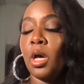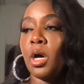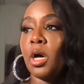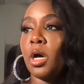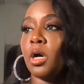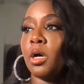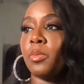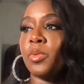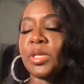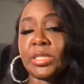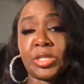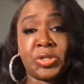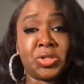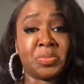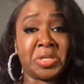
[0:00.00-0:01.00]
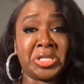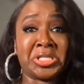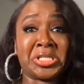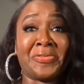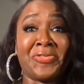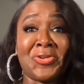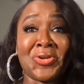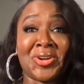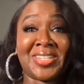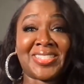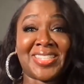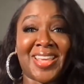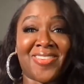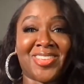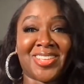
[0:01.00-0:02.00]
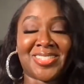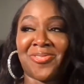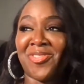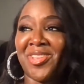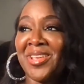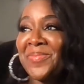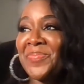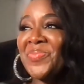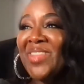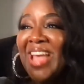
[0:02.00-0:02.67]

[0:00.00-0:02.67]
uh, excuse me, the Sephora savings event.